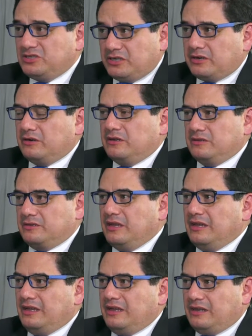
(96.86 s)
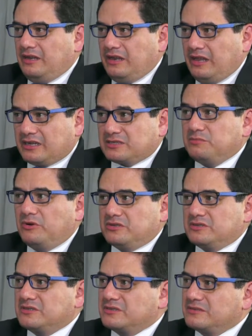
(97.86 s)
in general in the next
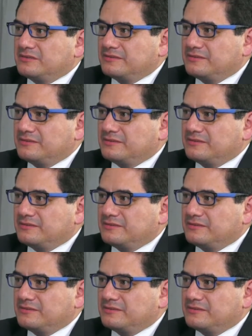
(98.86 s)
months?